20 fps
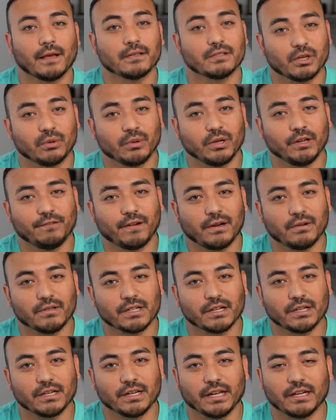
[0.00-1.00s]
So if I was
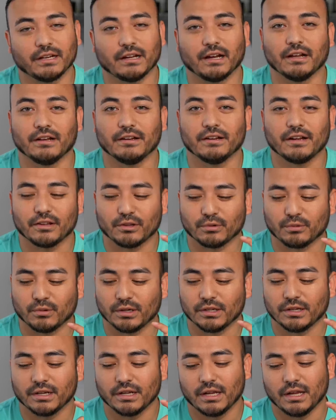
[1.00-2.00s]
gonna get another
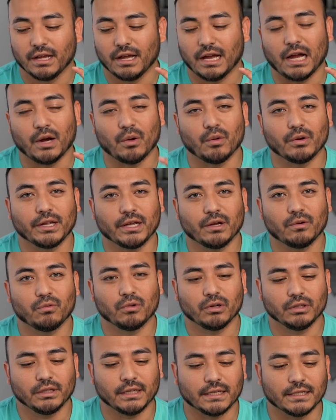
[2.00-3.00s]
one, I would get
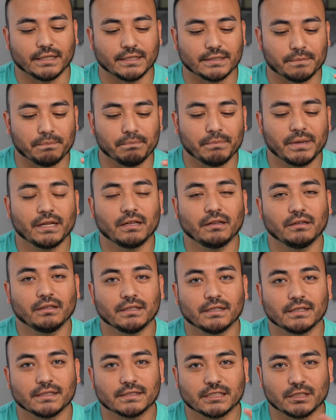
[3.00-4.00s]
one that is
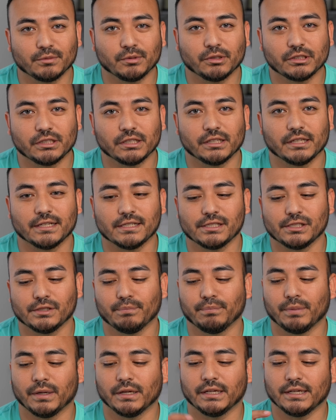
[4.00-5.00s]
metal, similar to this,
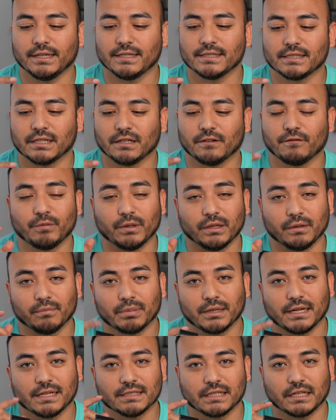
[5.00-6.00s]
but instead of being
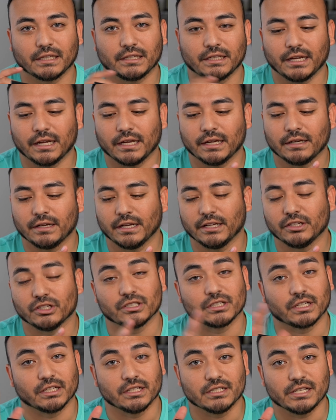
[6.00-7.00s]
plastic at the end, it
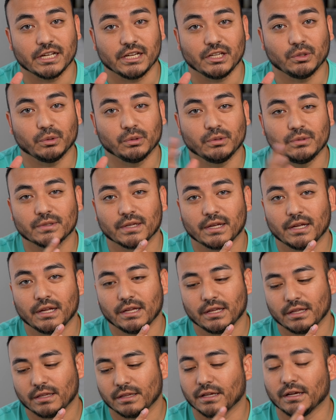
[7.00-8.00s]
just continues
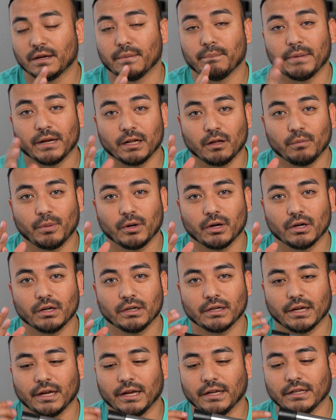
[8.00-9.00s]
the metal
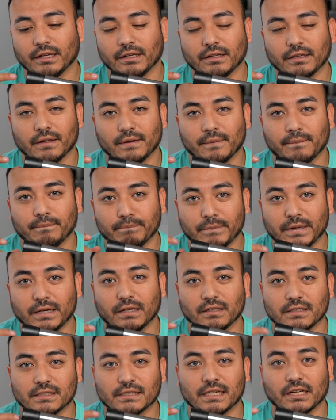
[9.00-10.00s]
part, and then the
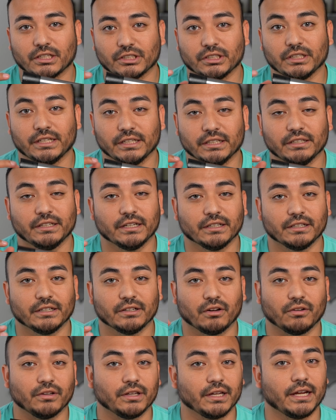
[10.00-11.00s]
metal is actually indented
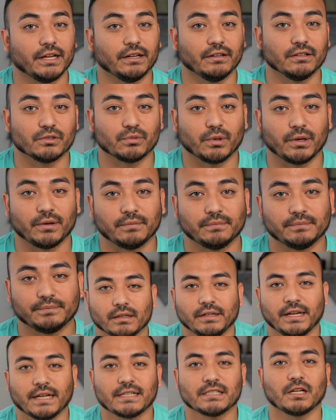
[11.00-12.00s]
on the end as well.
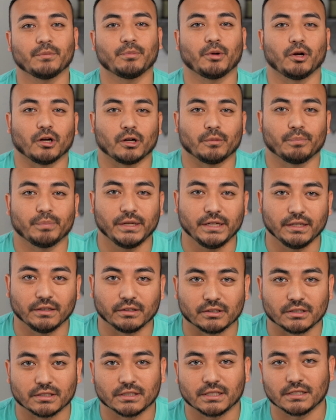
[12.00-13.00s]
Next up are
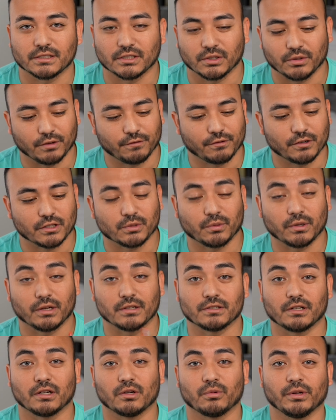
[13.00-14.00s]
peelers. So the first one I
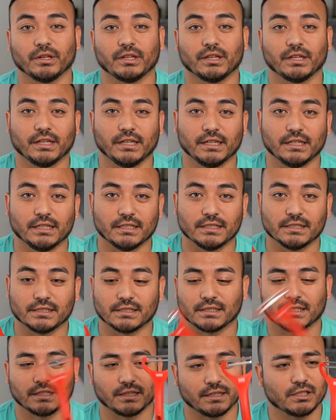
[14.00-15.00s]
start with
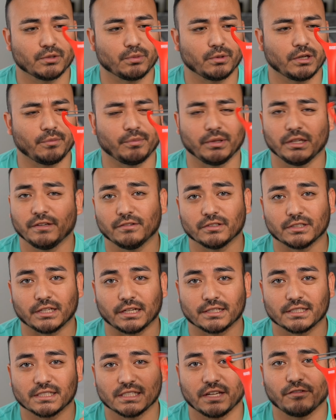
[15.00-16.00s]
is this one. I believe is
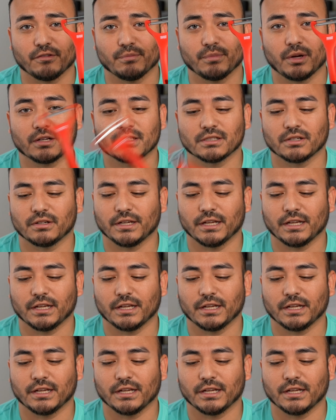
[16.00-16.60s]
like $7 on